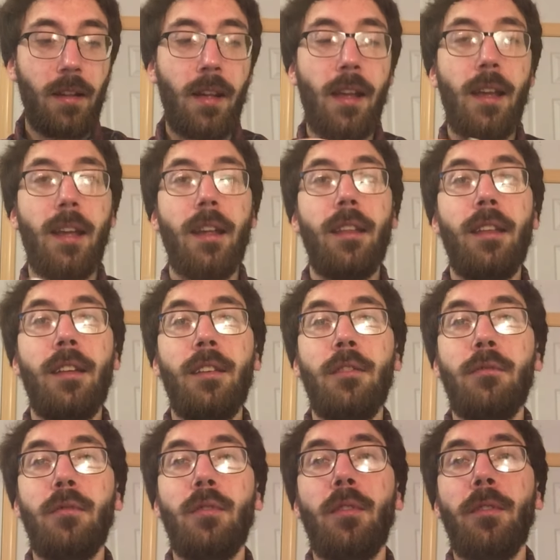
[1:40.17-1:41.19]
and then
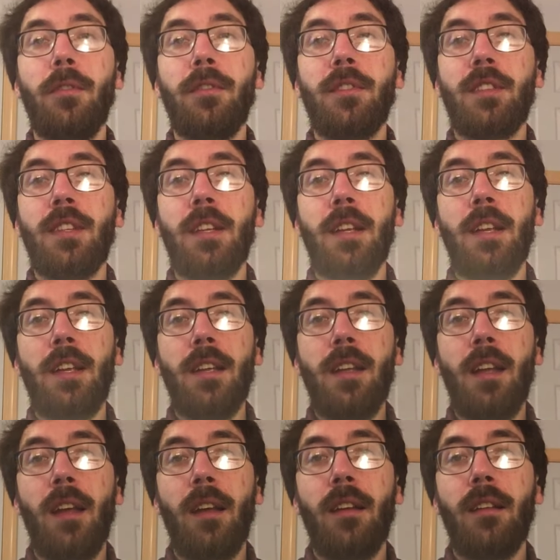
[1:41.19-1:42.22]
you will
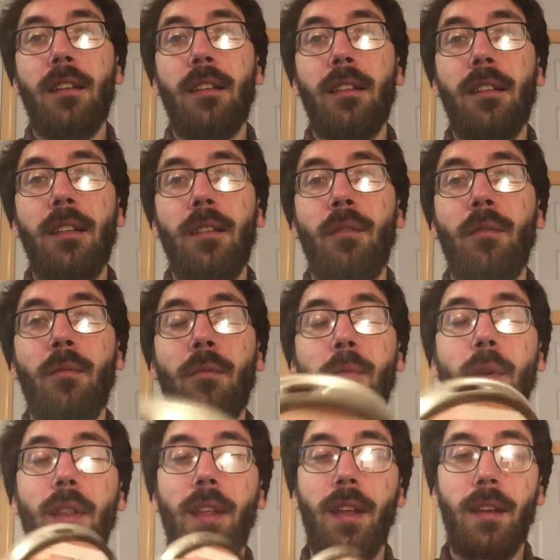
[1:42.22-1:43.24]
see
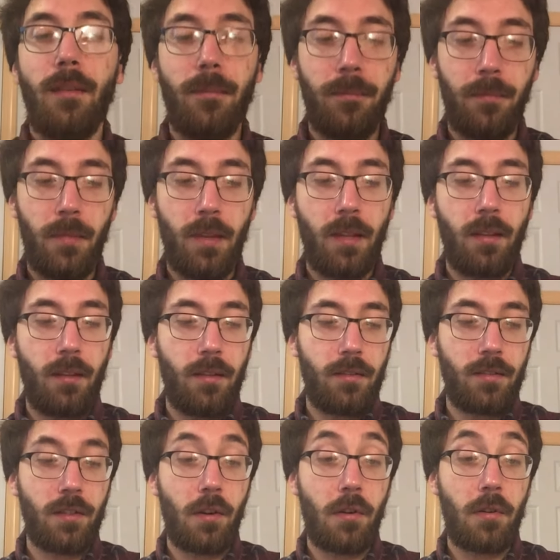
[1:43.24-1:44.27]
within.
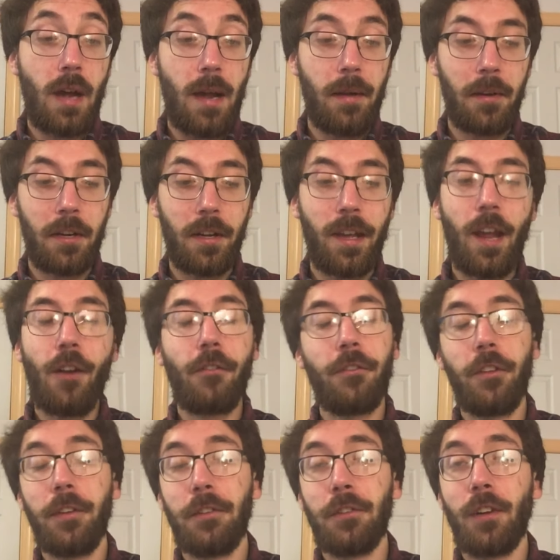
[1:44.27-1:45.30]
So I'm going to
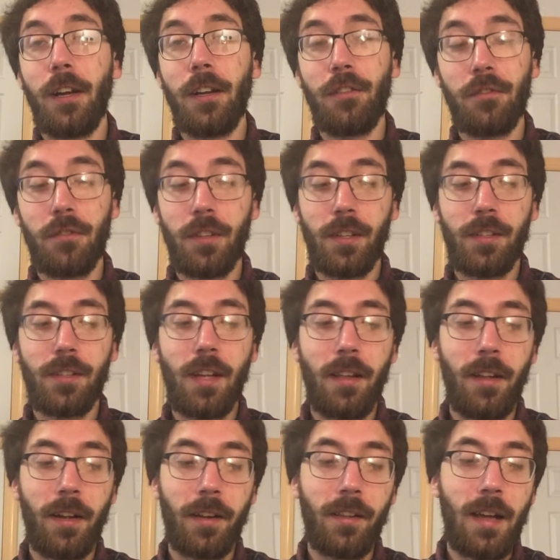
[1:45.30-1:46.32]
carefully try and do this,
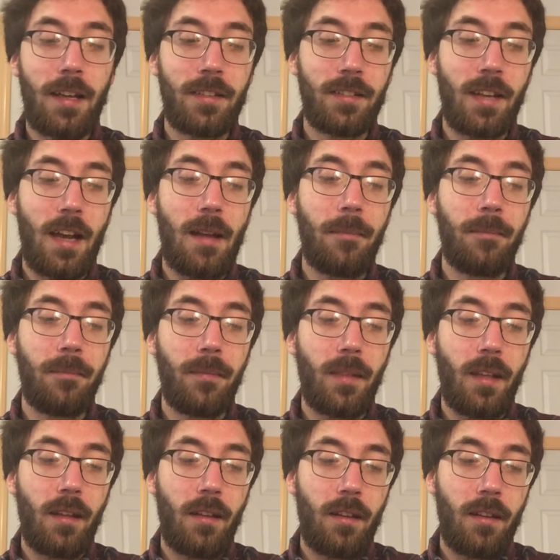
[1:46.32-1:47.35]
not like last time.
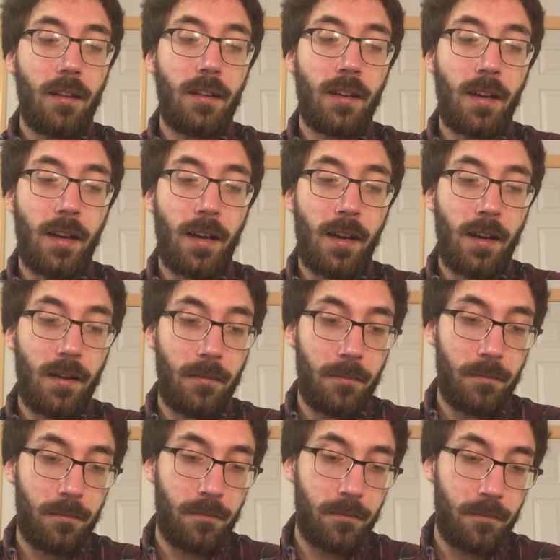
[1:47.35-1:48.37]

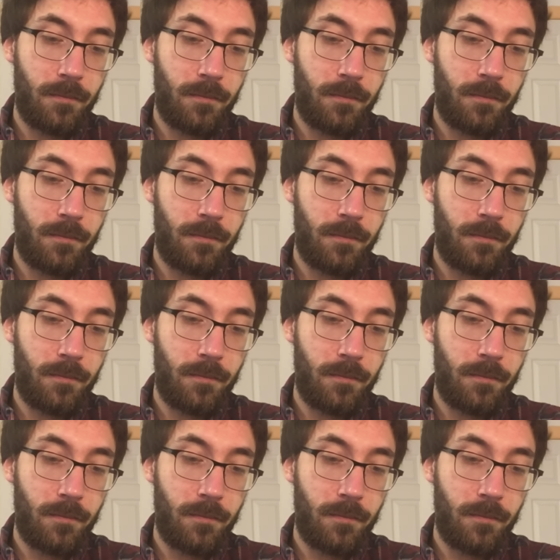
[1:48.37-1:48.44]
Um,